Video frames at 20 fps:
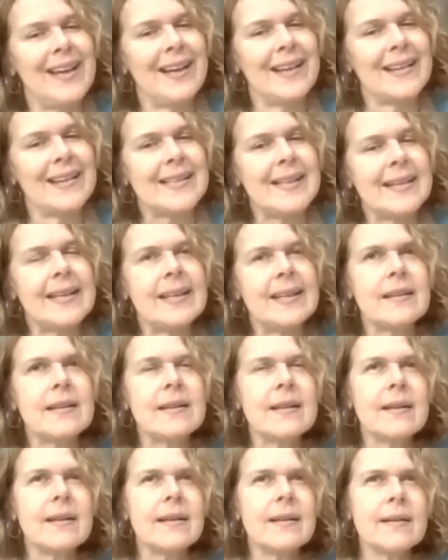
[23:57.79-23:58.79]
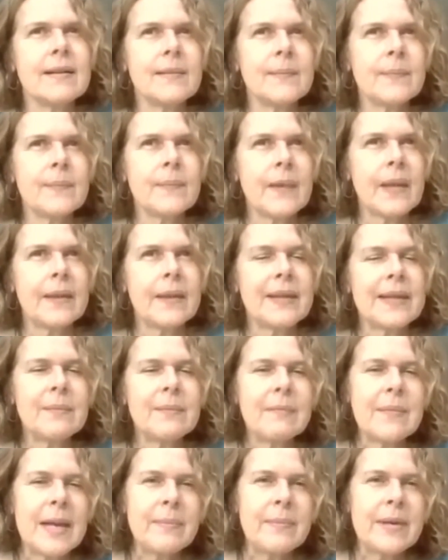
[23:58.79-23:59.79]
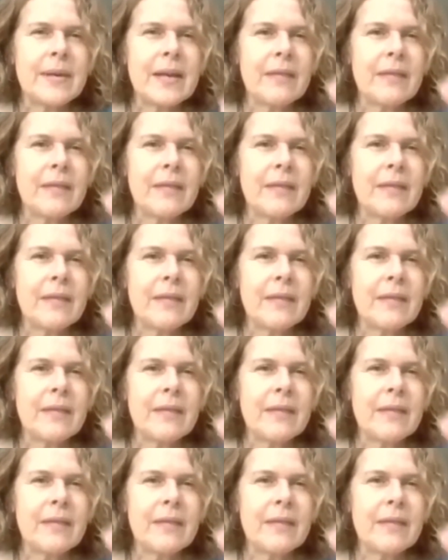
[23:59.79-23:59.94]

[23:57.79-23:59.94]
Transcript: because I think maybe